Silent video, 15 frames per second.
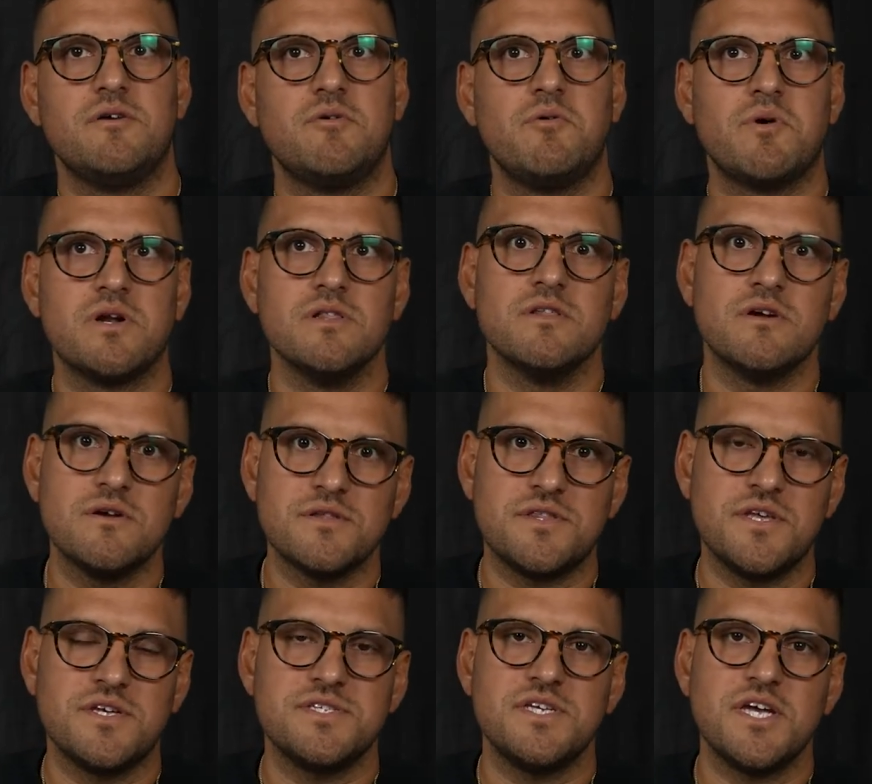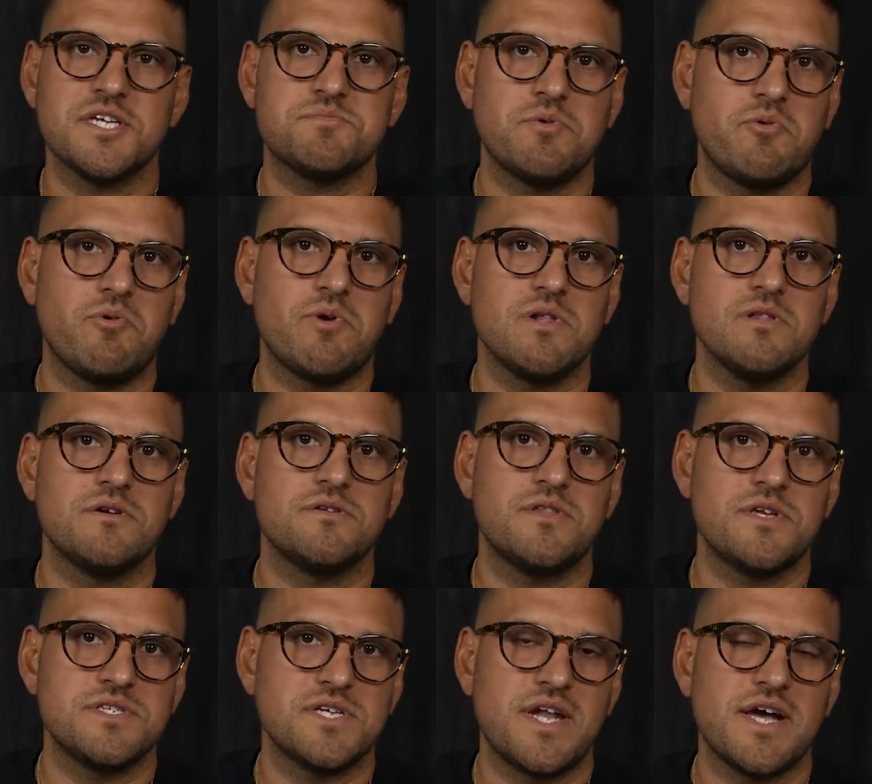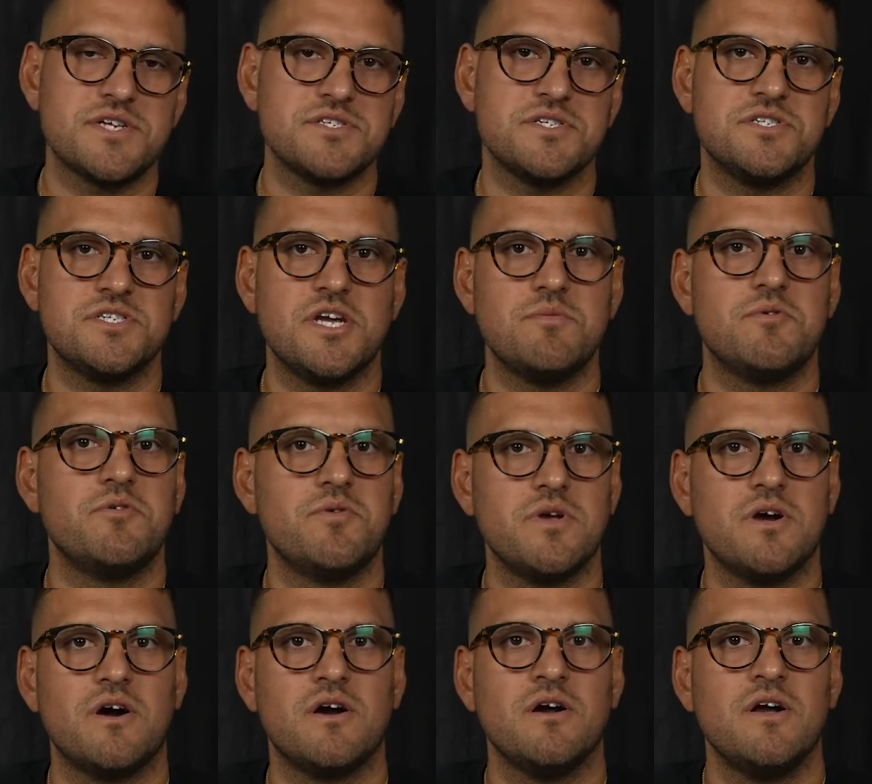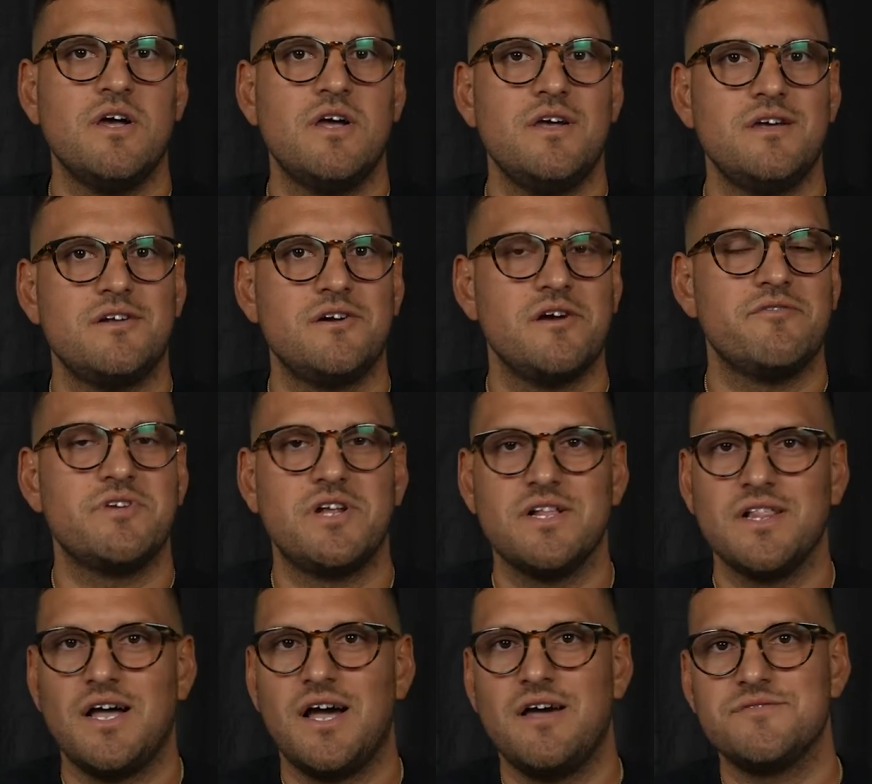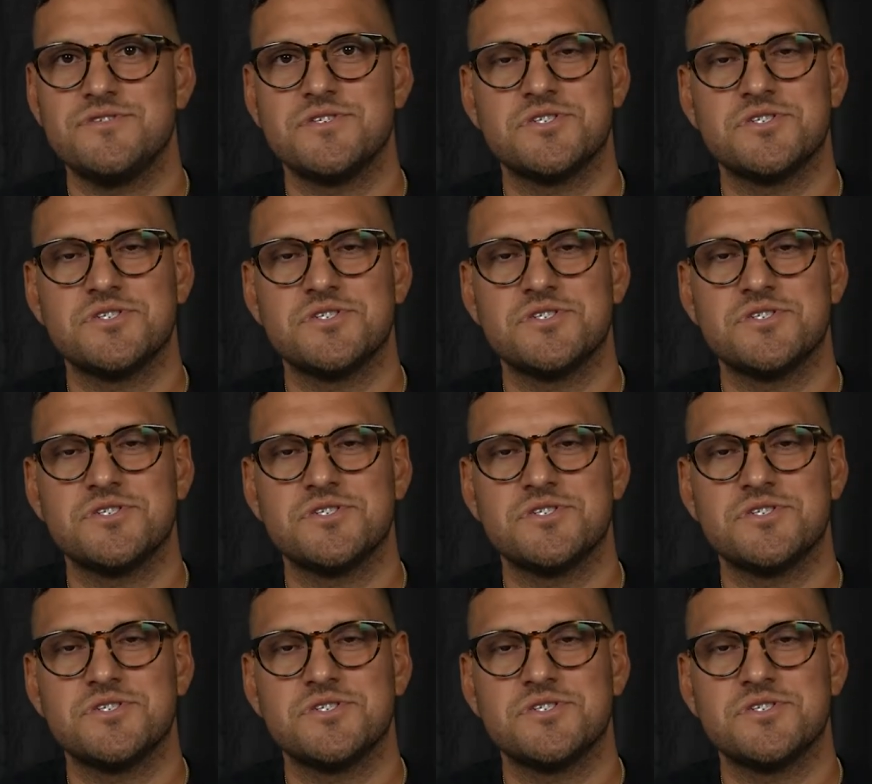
we want to learn things, yes, but we want to learn things that actually shape who we are in our everyday lives.